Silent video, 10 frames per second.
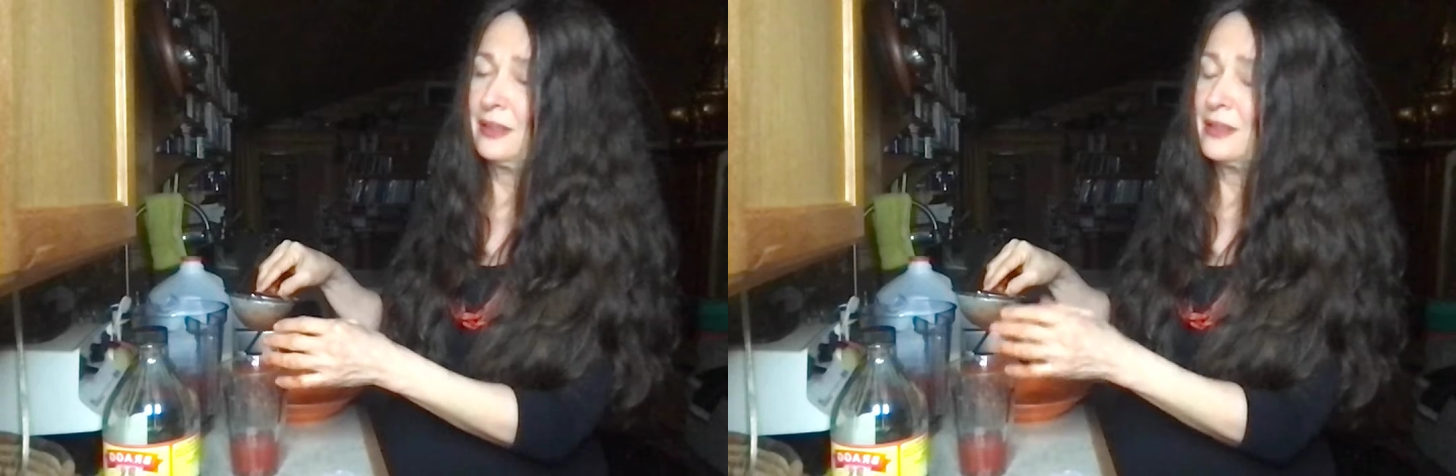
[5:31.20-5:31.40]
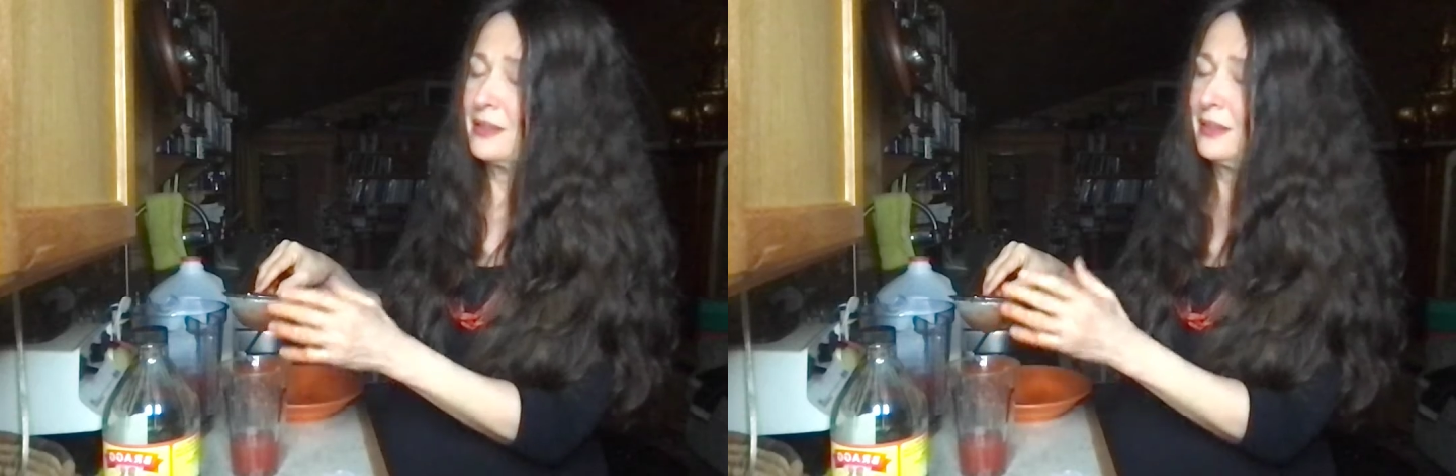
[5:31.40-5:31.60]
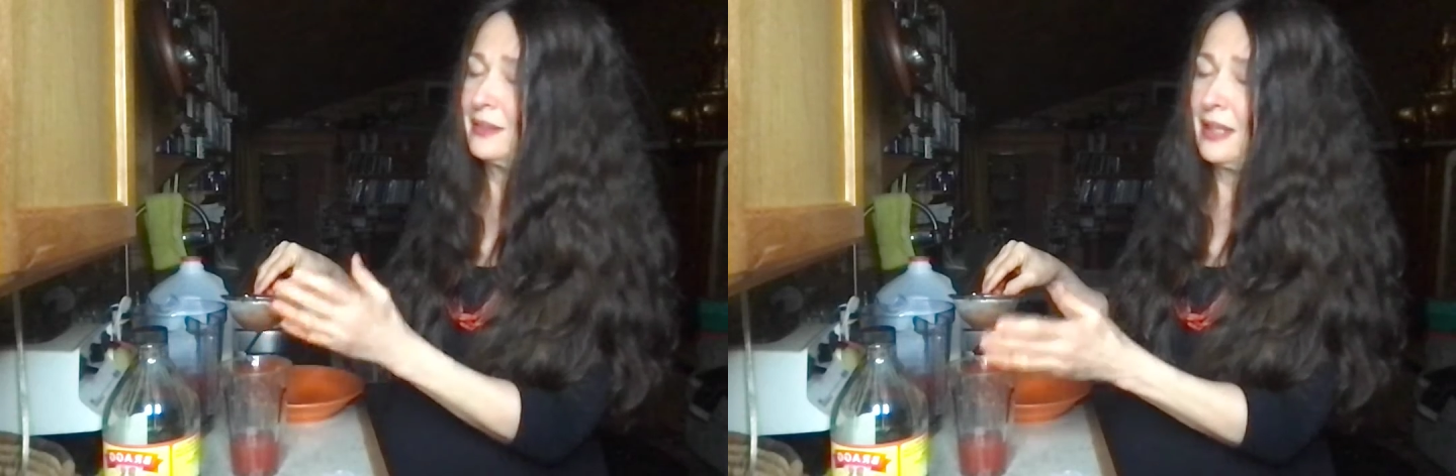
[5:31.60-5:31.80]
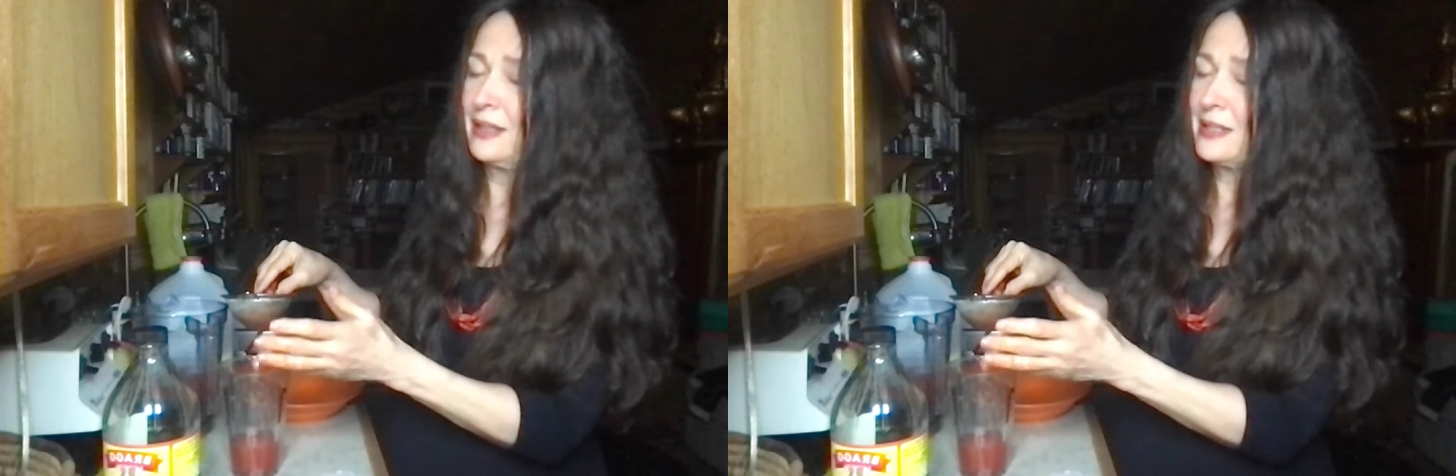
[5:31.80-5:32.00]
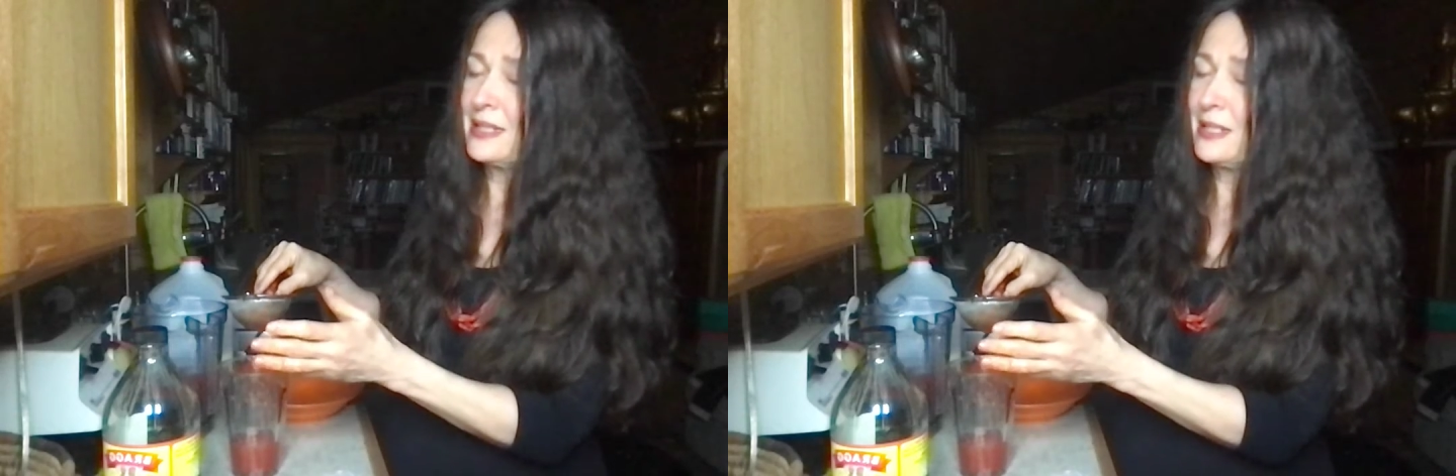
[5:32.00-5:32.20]
It's not
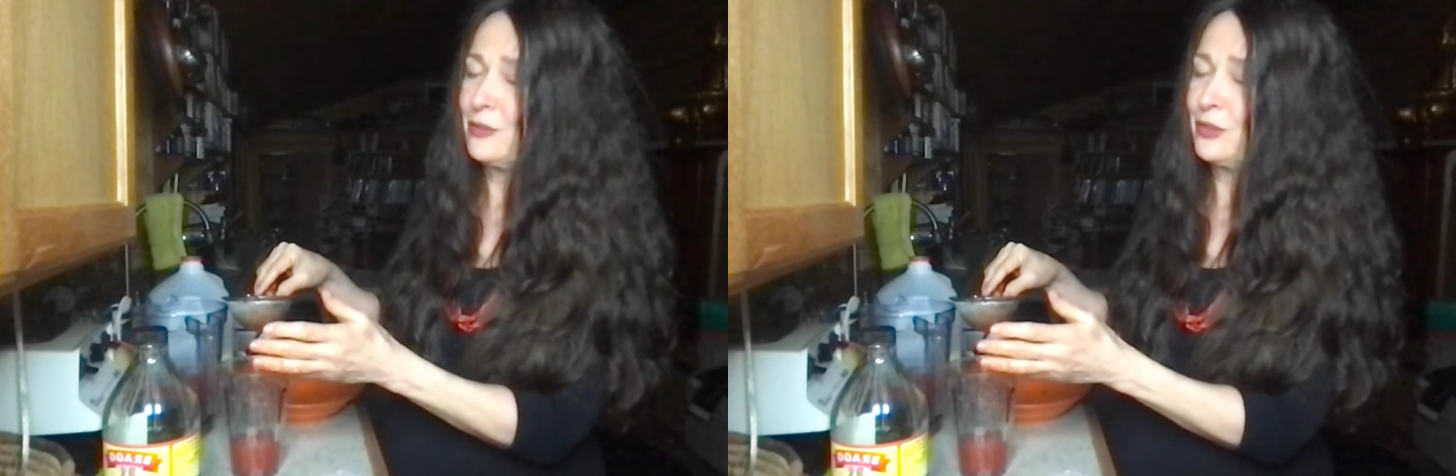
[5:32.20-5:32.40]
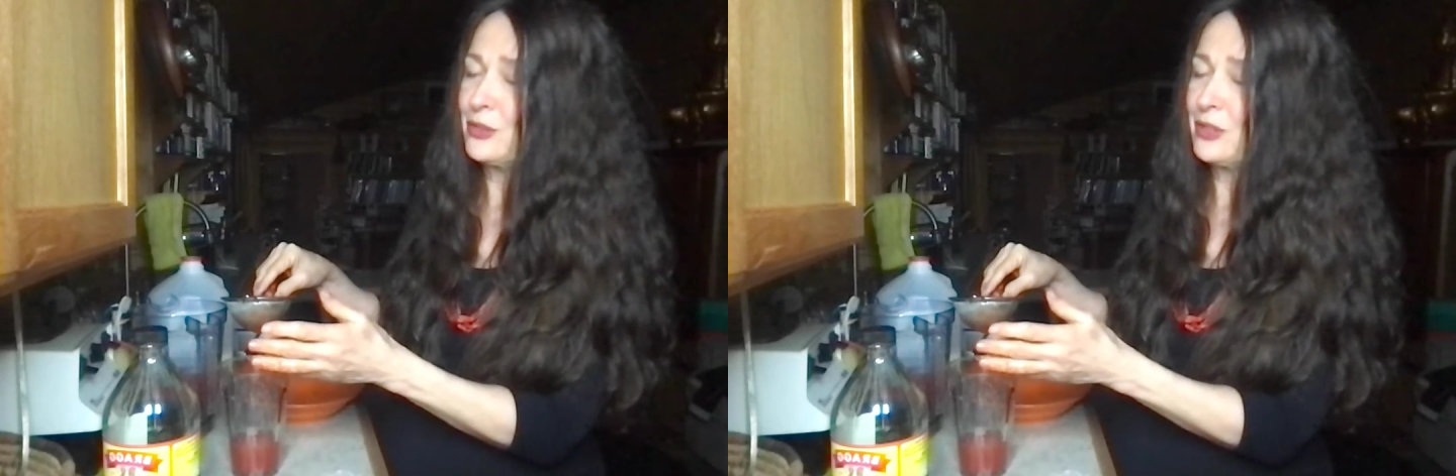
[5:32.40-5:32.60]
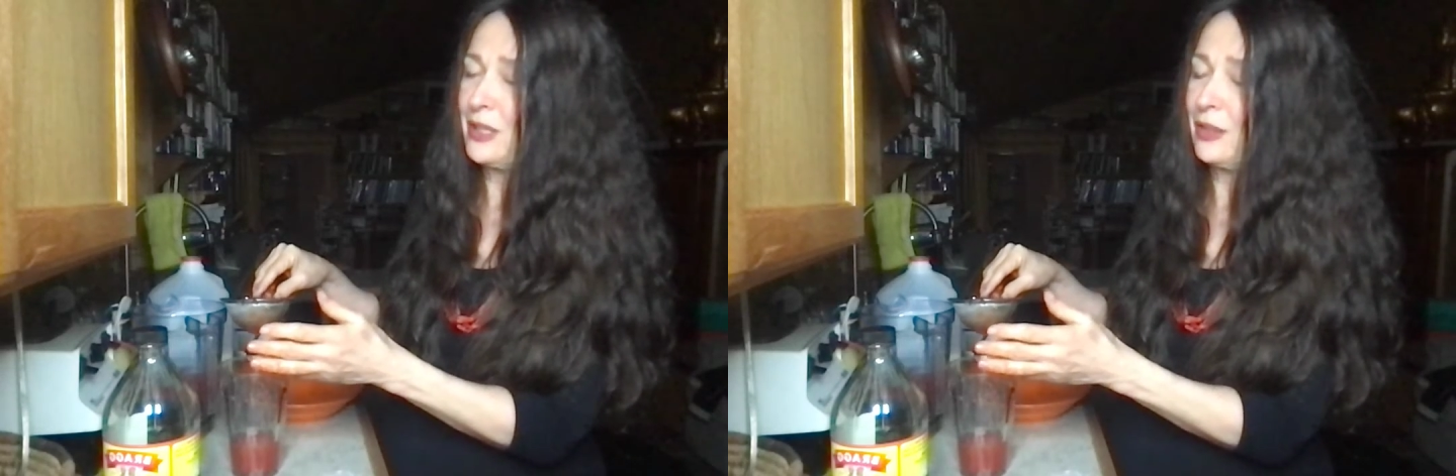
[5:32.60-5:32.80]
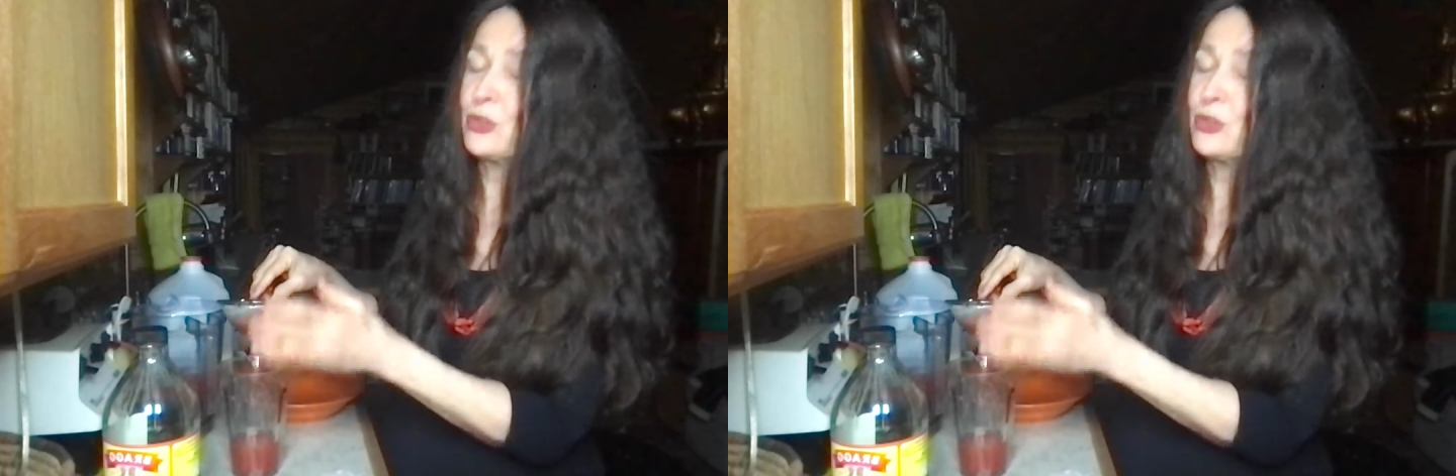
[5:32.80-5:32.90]
a sieve, there's a